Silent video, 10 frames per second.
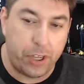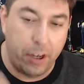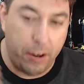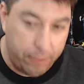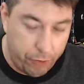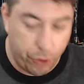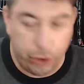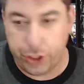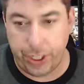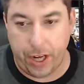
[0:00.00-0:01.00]

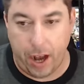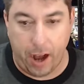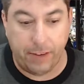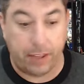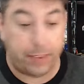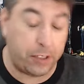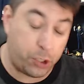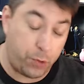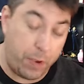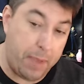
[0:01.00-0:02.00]
version of it that Sweet
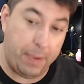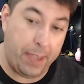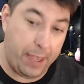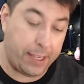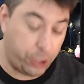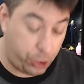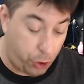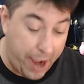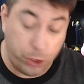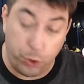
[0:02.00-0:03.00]
Baby Incorporated is trying to